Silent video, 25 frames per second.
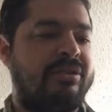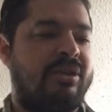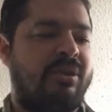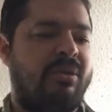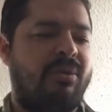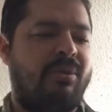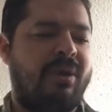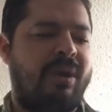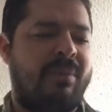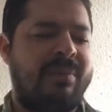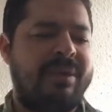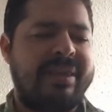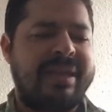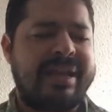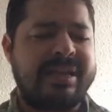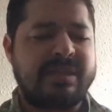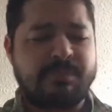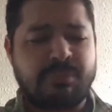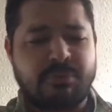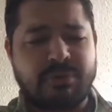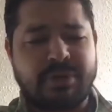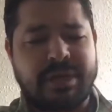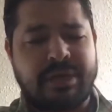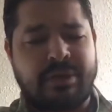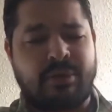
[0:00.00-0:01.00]
So I mean,
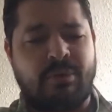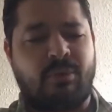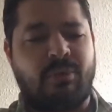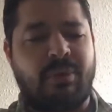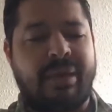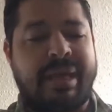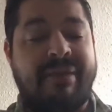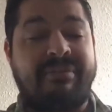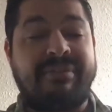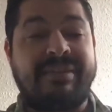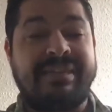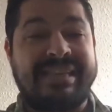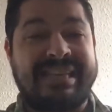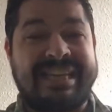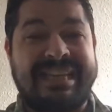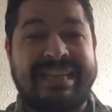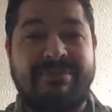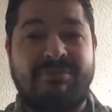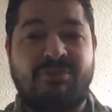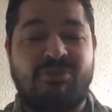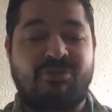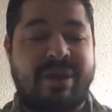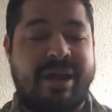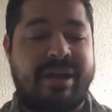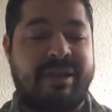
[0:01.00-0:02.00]
that's pretty cool, having to
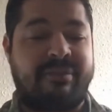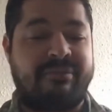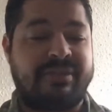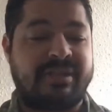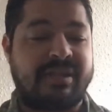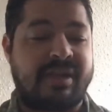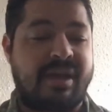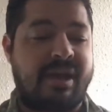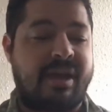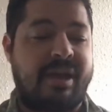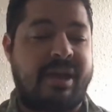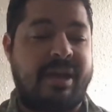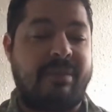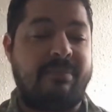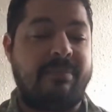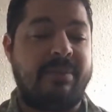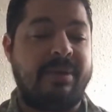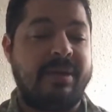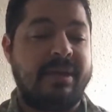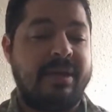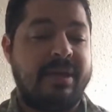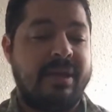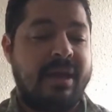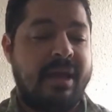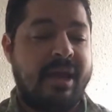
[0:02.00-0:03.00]
keep track of time
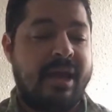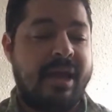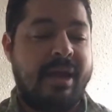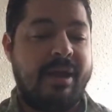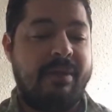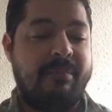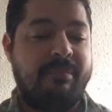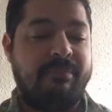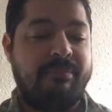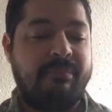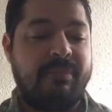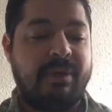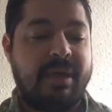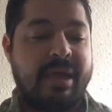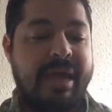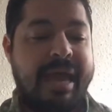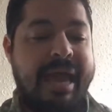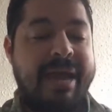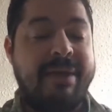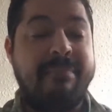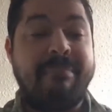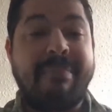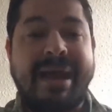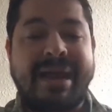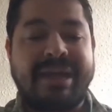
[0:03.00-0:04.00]
and
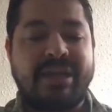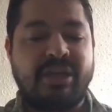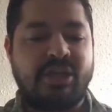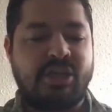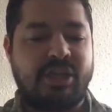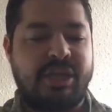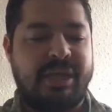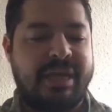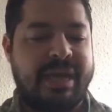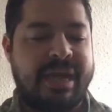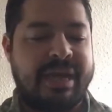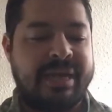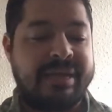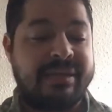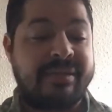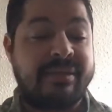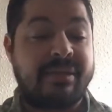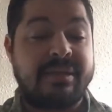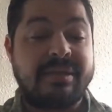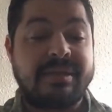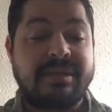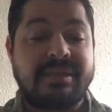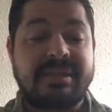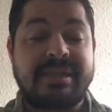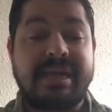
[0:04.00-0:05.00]
manage it. And it
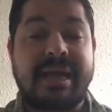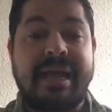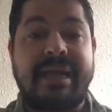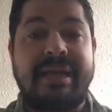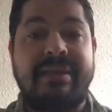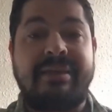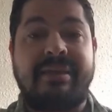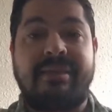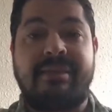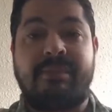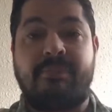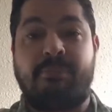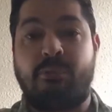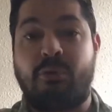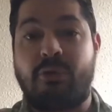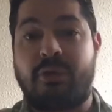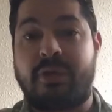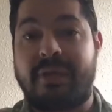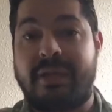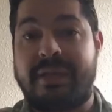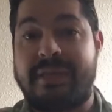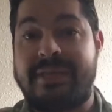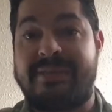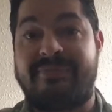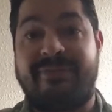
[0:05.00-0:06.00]
does say that the
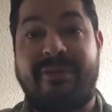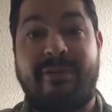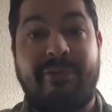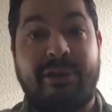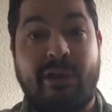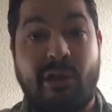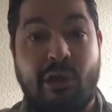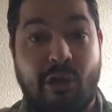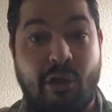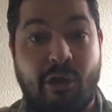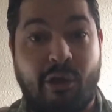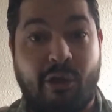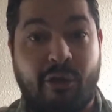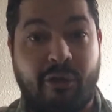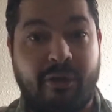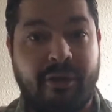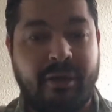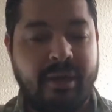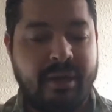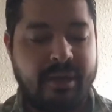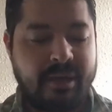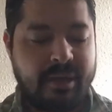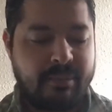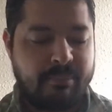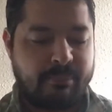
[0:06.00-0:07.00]
book is very
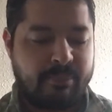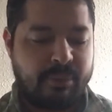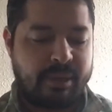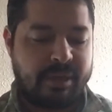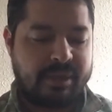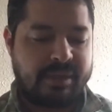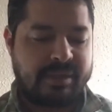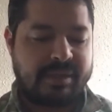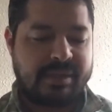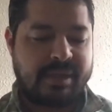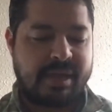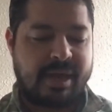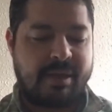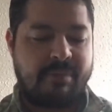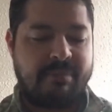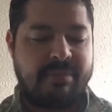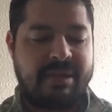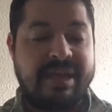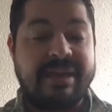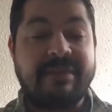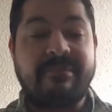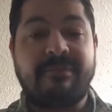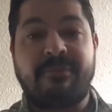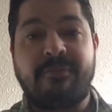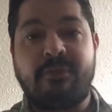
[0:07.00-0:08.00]
hard, but
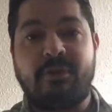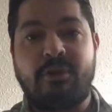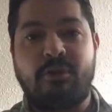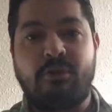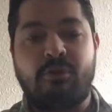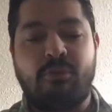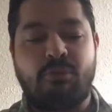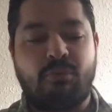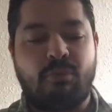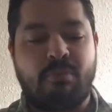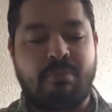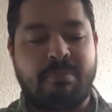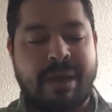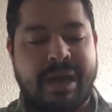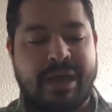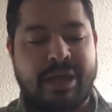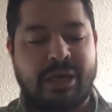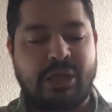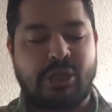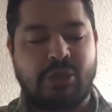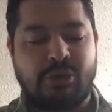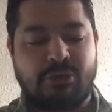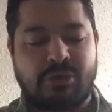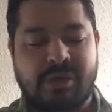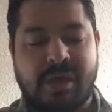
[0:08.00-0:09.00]
if you
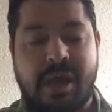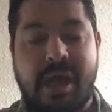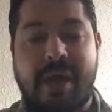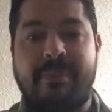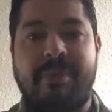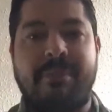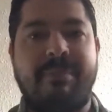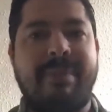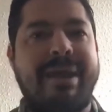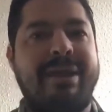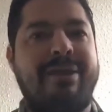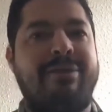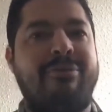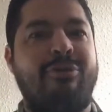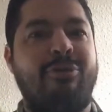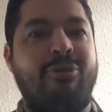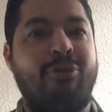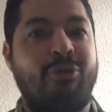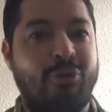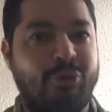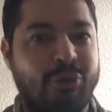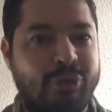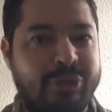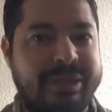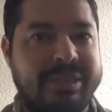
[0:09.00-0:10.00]
manage your time and make
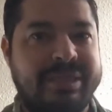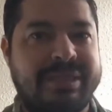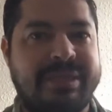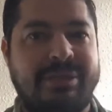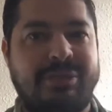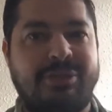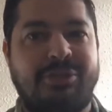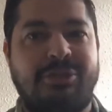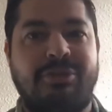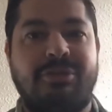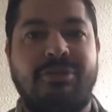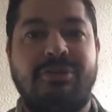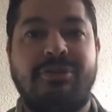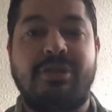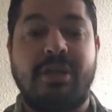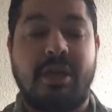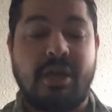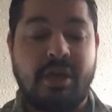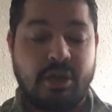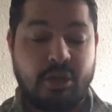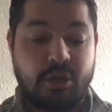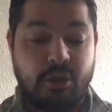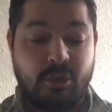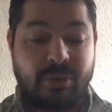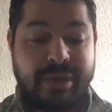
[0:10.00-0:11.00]
good decisions,
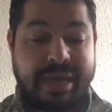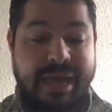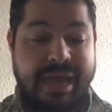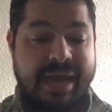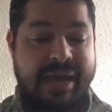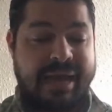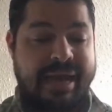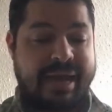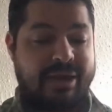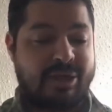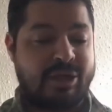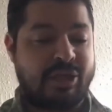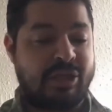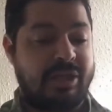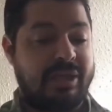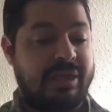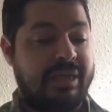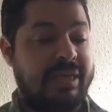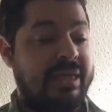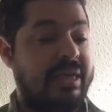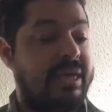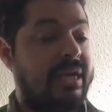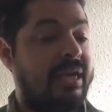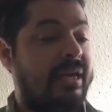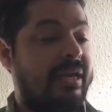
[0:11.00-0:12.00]
you can
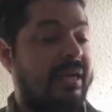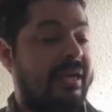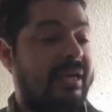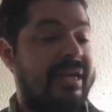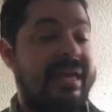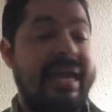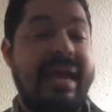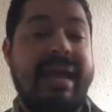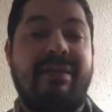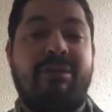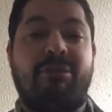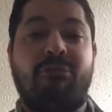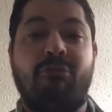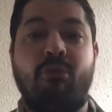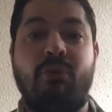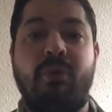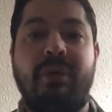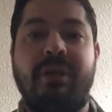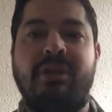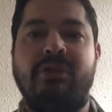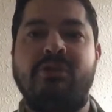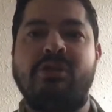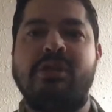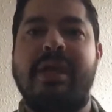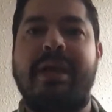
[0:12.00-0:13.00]
actually get through
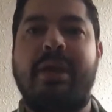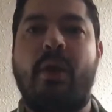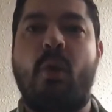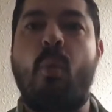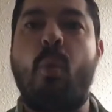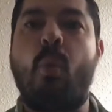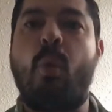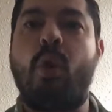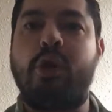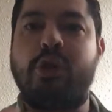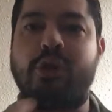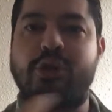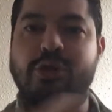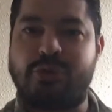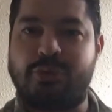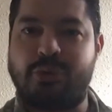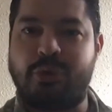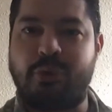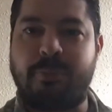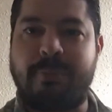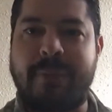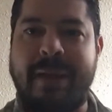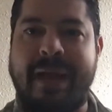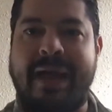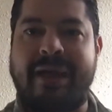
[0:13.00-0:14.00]
it. There's like one
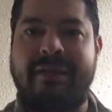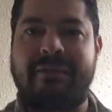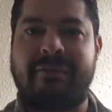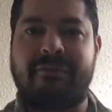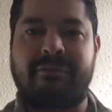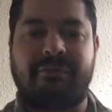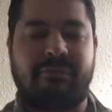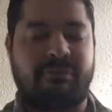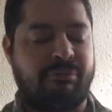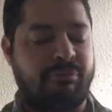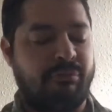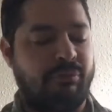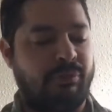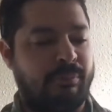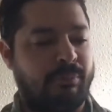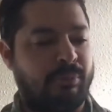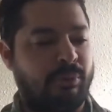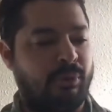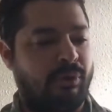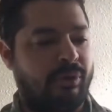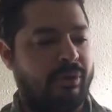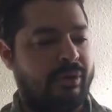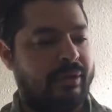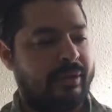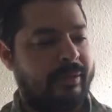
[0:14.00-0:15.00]
true path through the
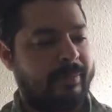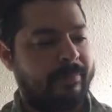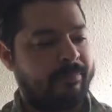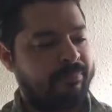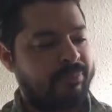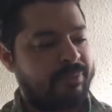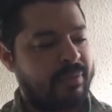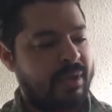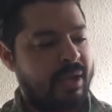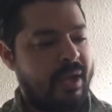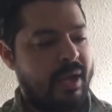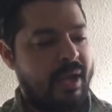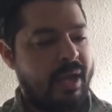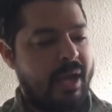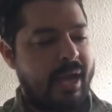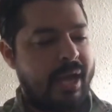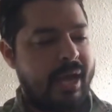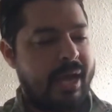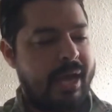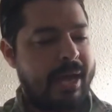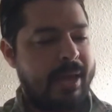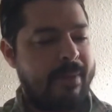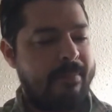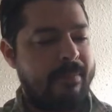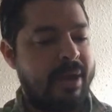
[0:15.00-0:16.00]
book.
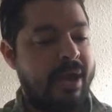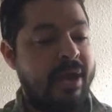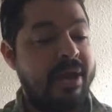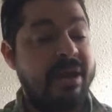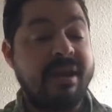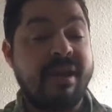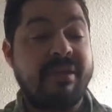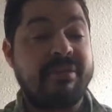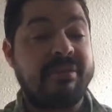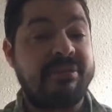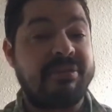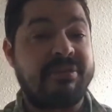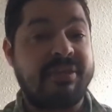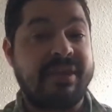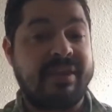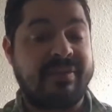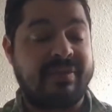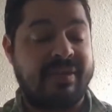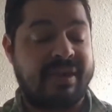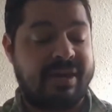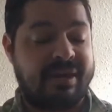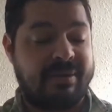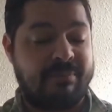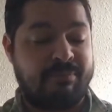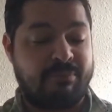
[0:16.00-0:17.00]
Another thing
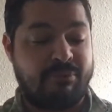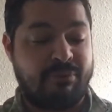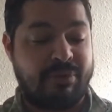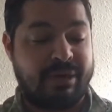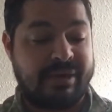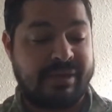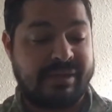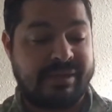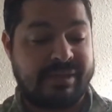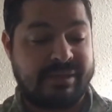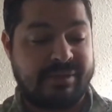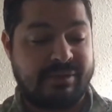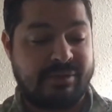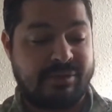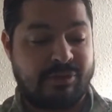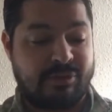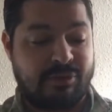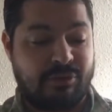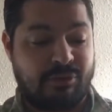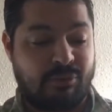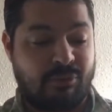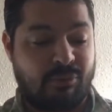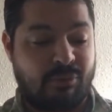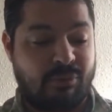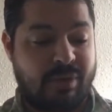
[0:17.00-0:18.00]
that it brings
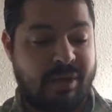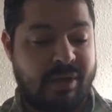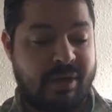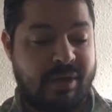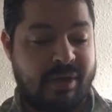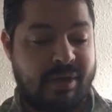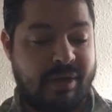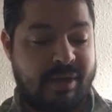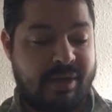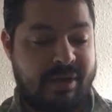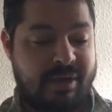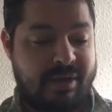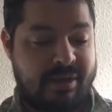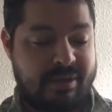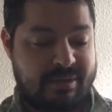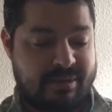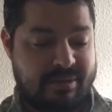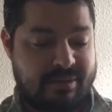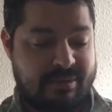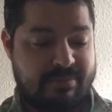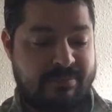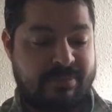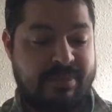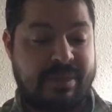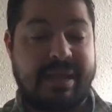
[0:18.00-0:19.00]
into
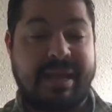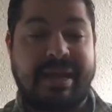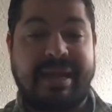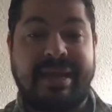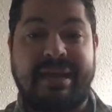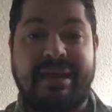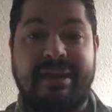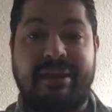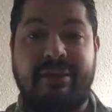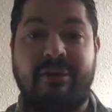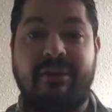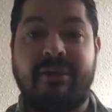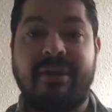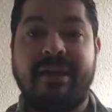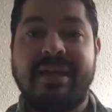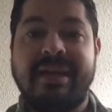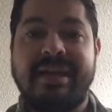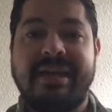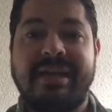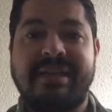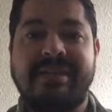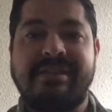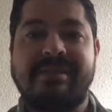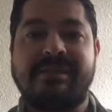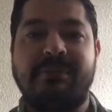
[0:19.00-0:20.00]
play here
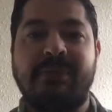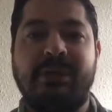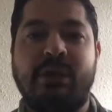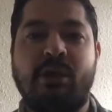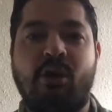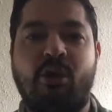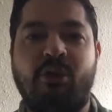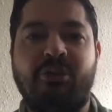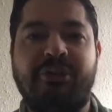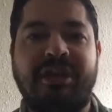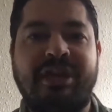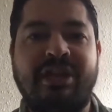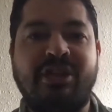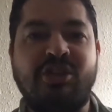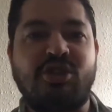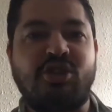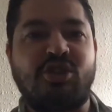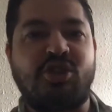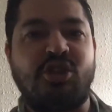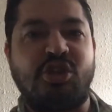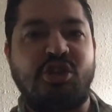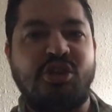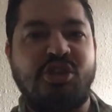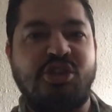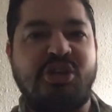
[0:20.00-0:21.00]
is something called
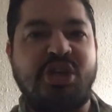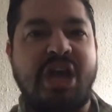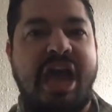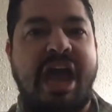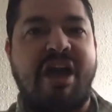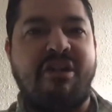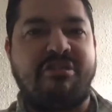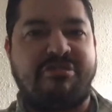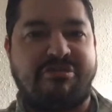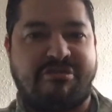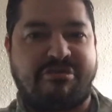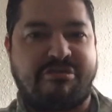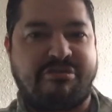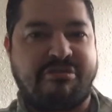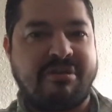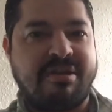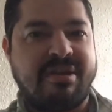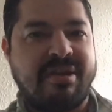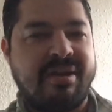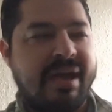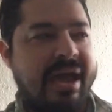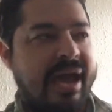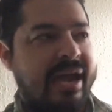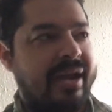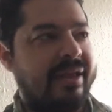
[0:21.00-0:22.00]
instant death,
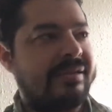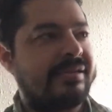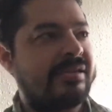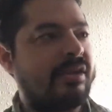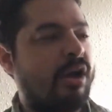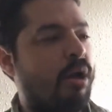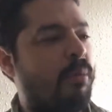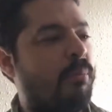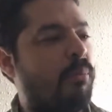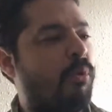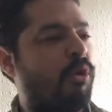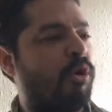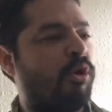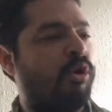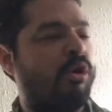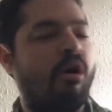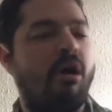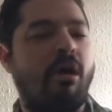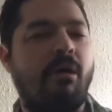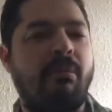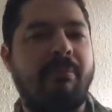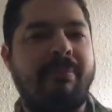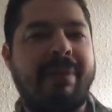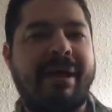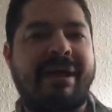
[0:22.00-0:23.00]
and it's not a Mortal
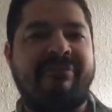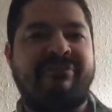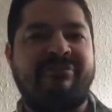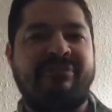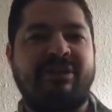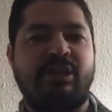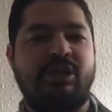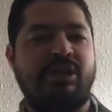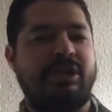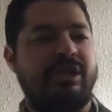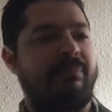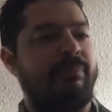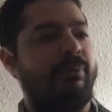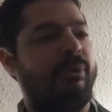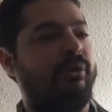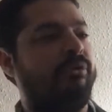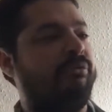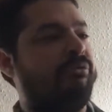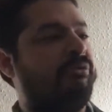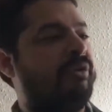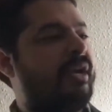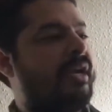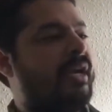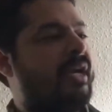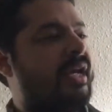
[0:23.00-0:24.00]
Kombat finishing
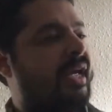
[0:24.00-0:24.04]
move.